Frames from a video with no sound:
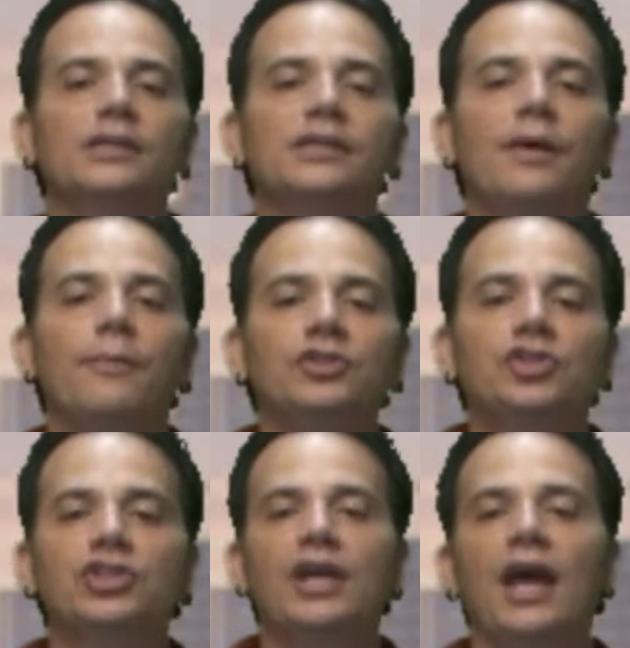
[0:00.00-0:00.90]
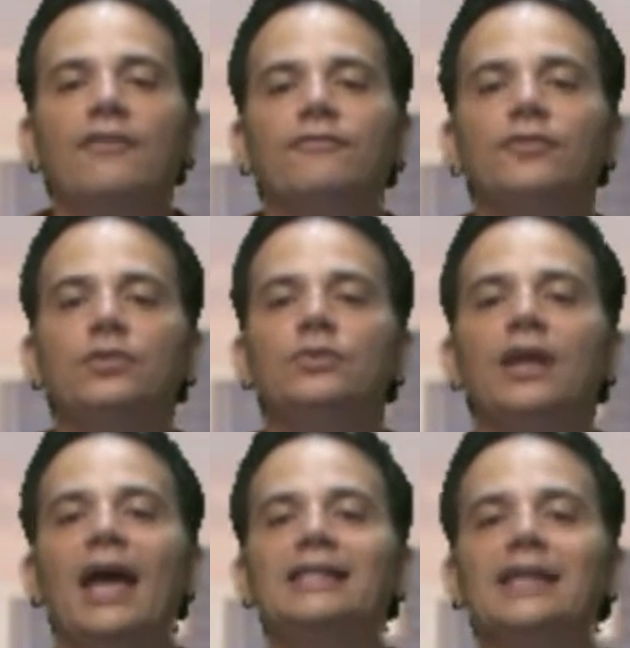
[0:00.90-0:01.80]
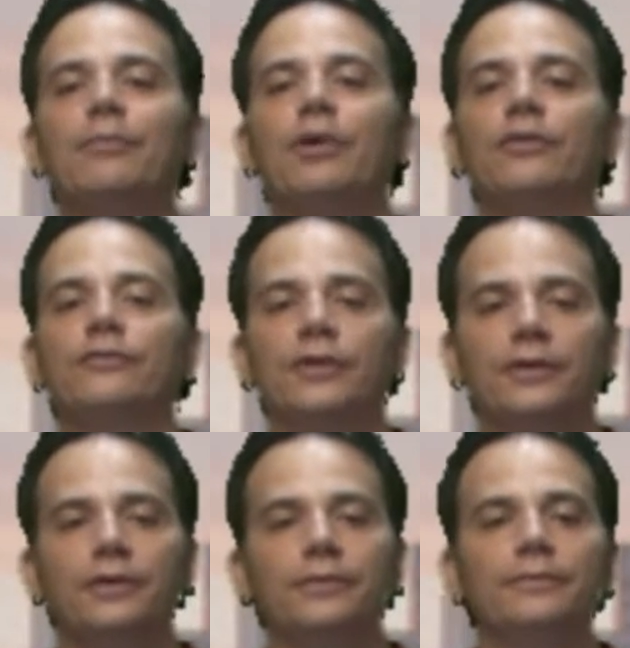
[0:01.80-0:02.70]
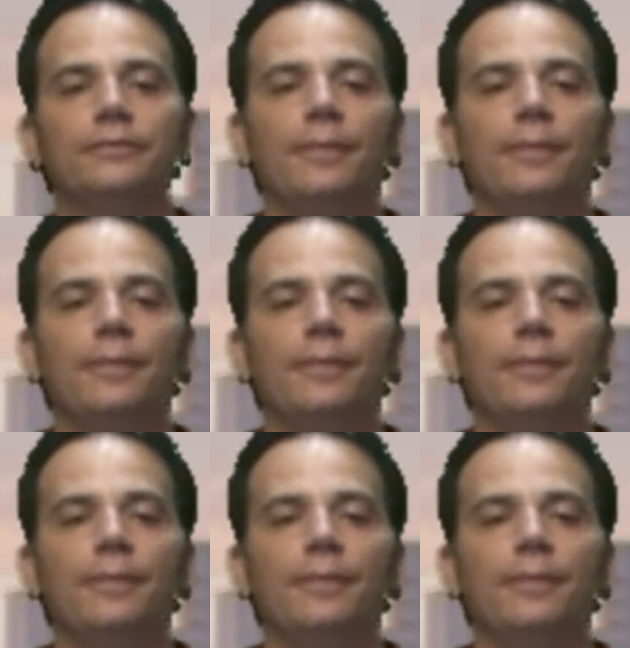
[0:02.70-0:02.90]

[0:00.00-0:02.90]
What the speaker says: someone she had viewed as a brother figure.